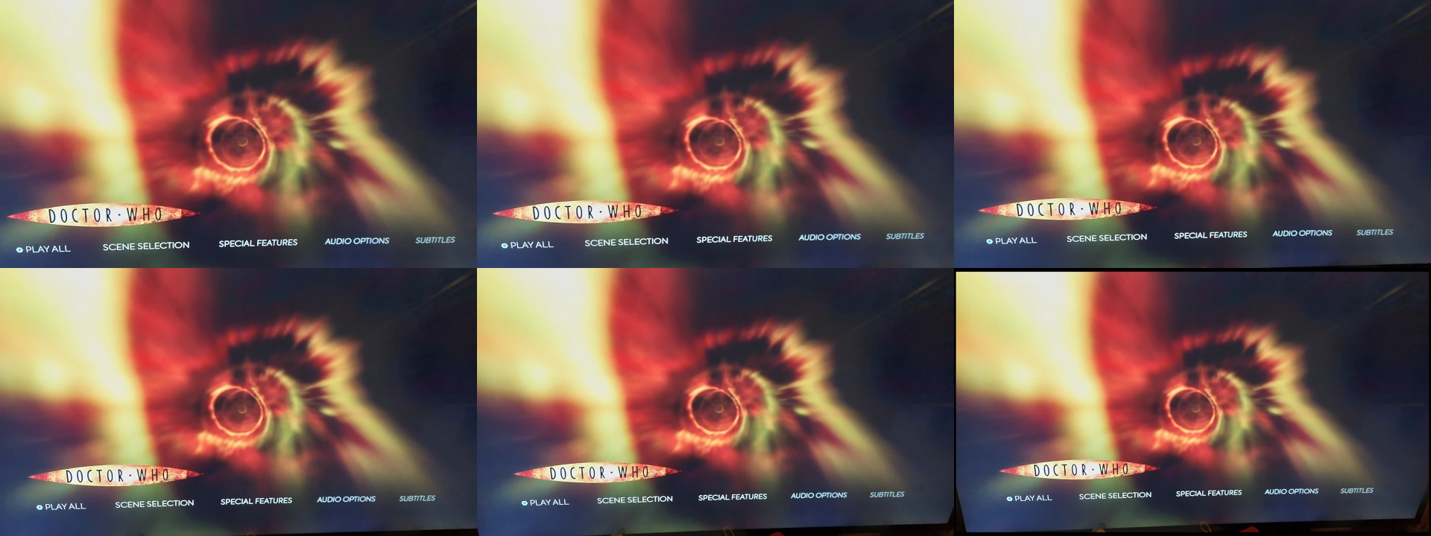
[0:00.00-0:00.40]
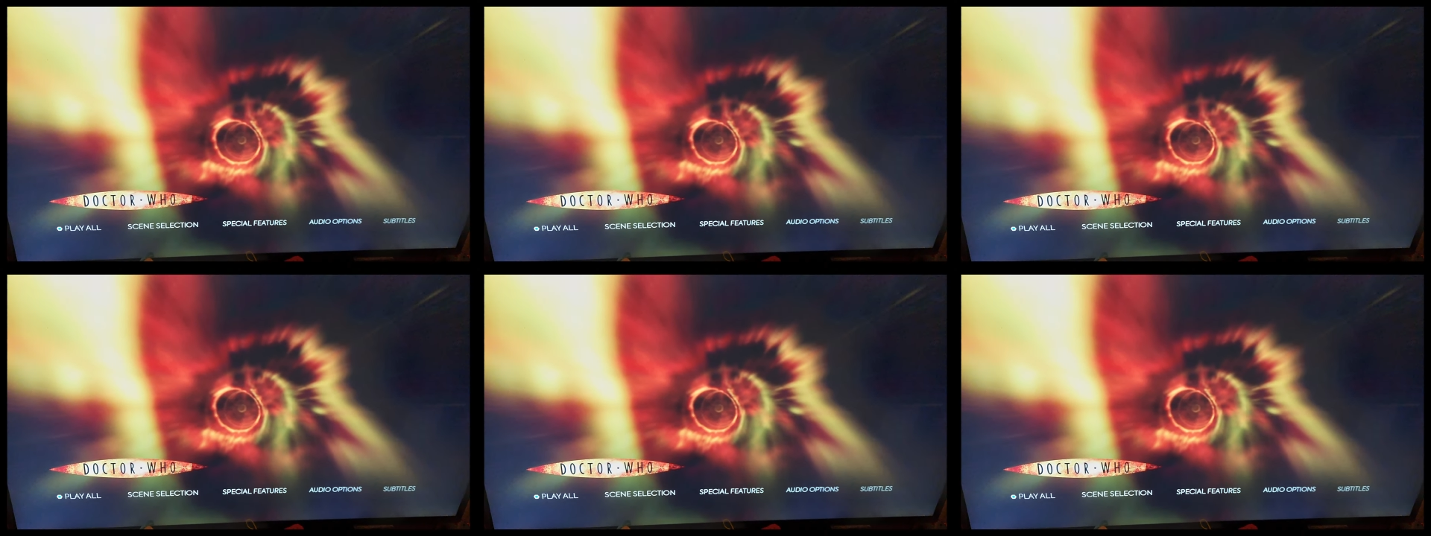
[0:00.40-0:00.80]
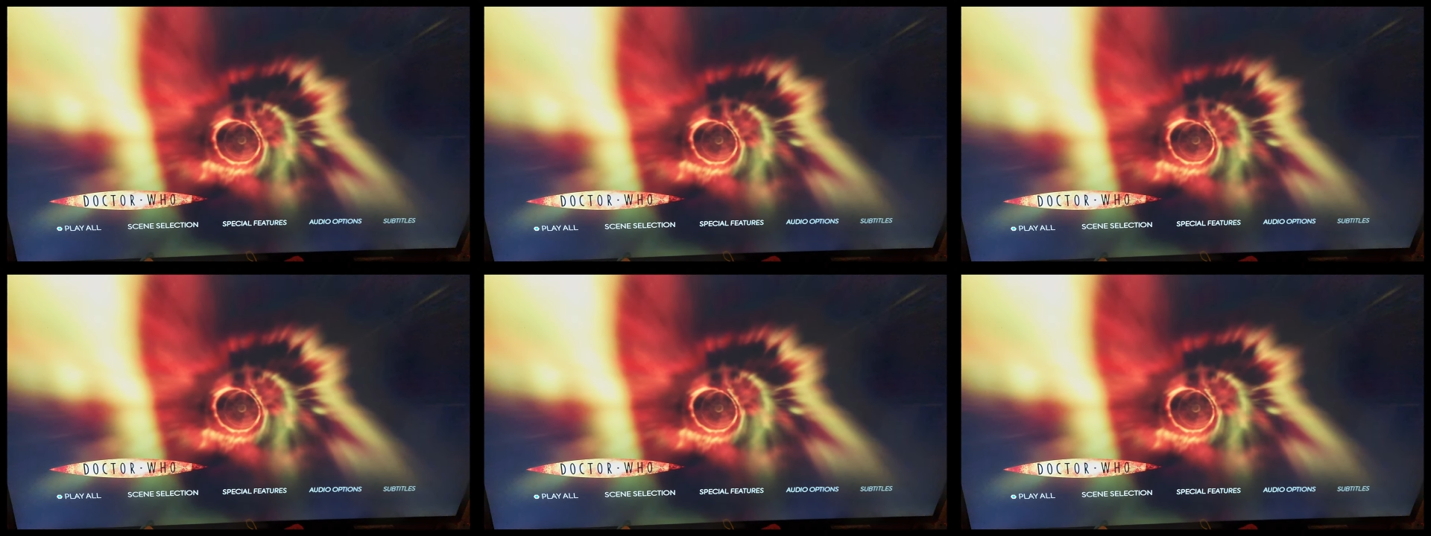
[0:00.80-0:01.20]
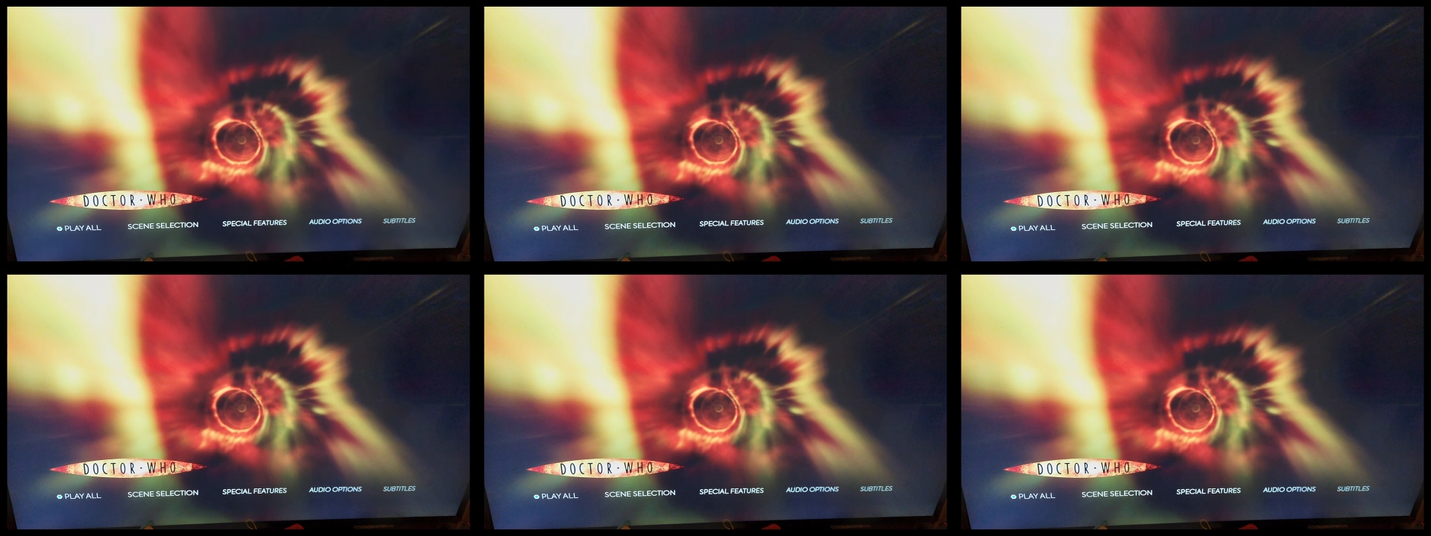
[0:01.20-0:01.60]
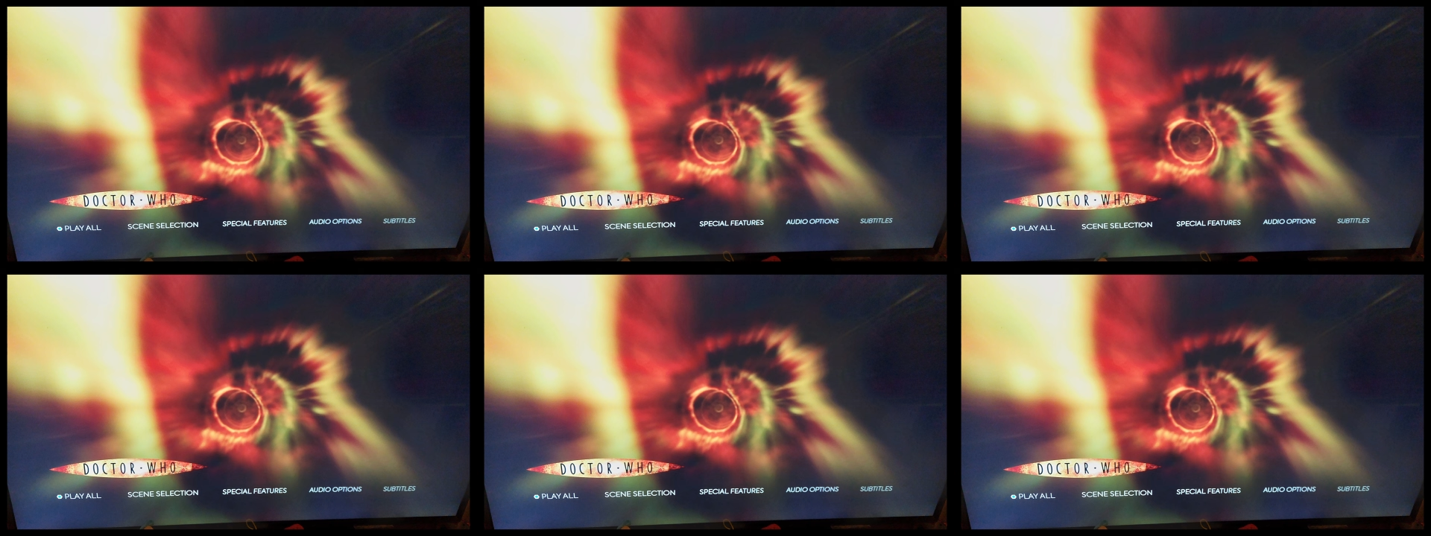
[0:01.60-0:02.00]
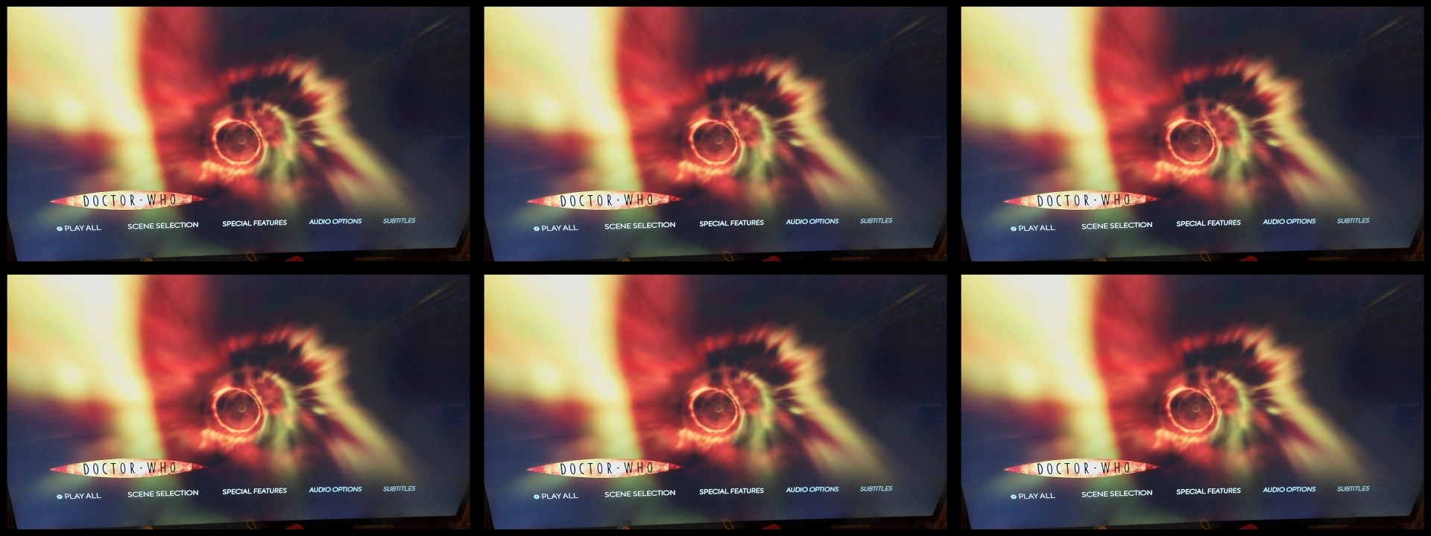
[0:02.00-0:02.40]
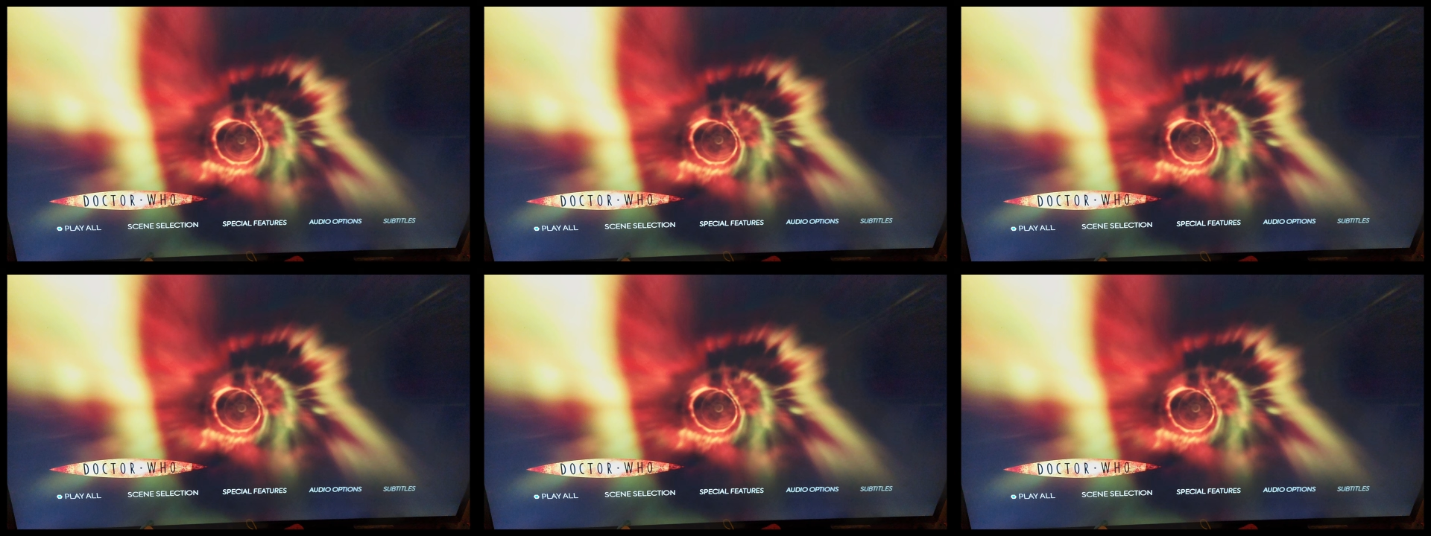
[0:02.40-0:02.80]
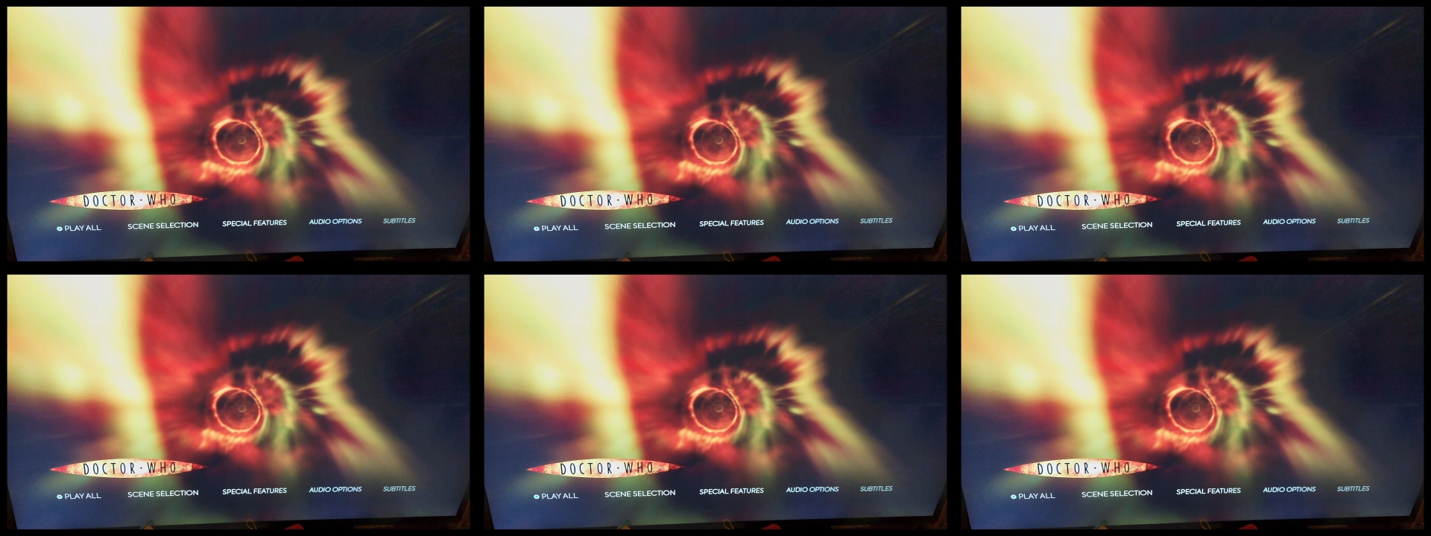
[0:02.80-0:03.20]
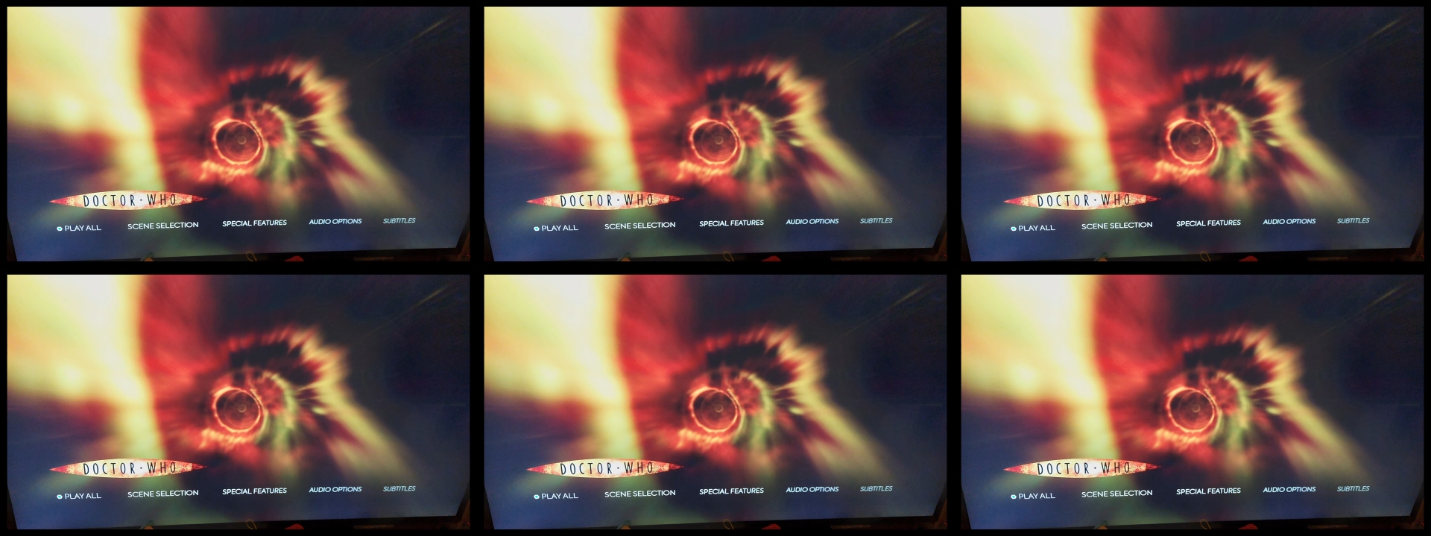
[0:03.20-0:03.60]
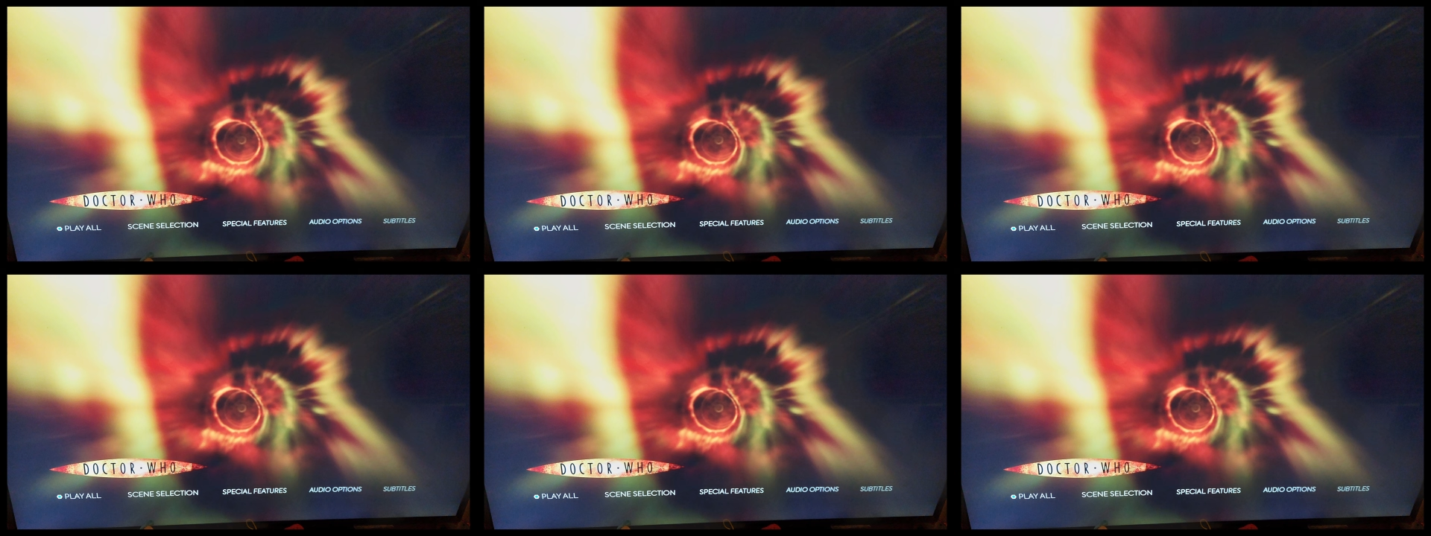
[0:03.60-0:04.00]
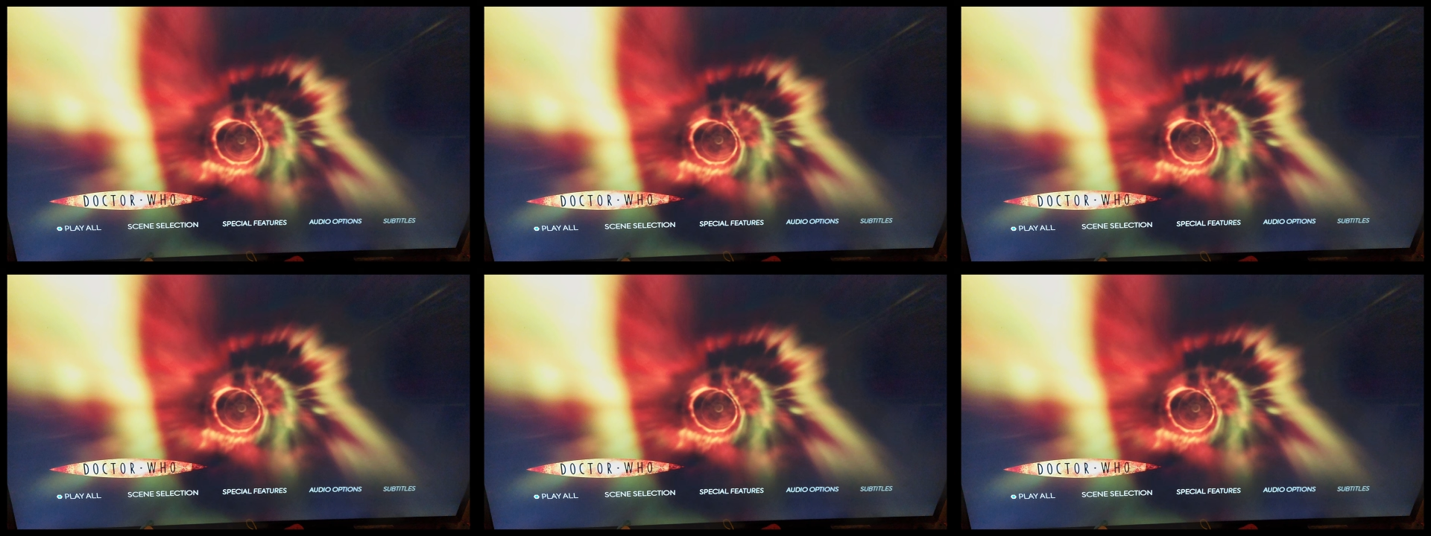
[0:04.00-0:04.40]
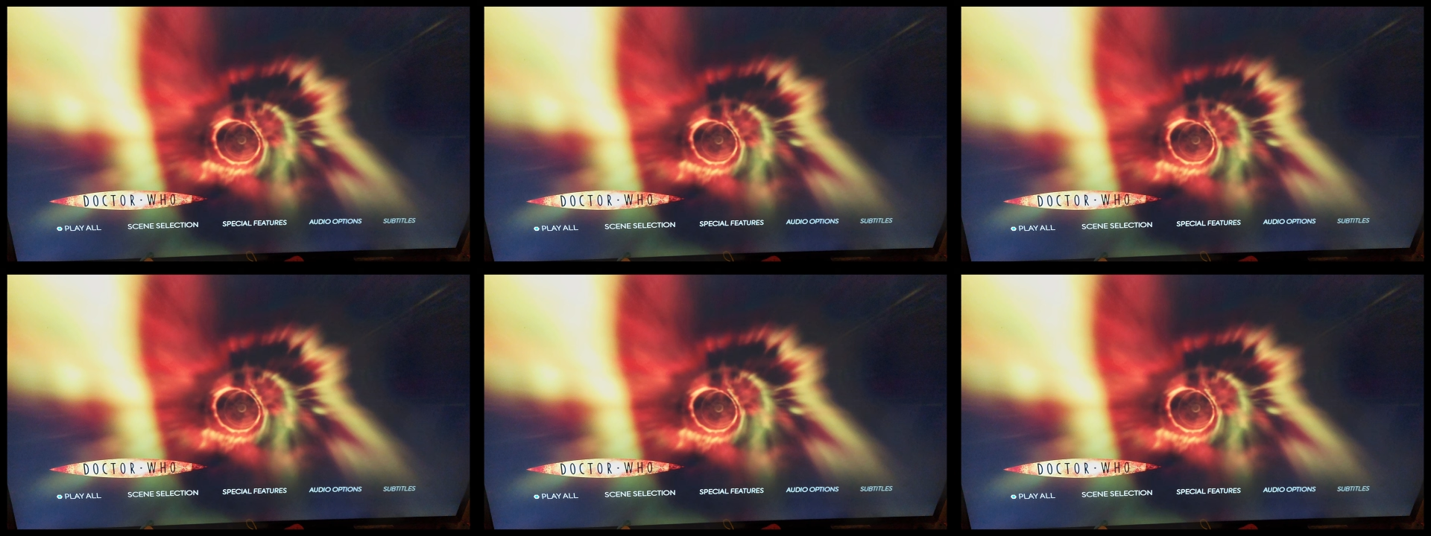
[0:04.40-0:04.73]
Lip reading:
(no speaker visible)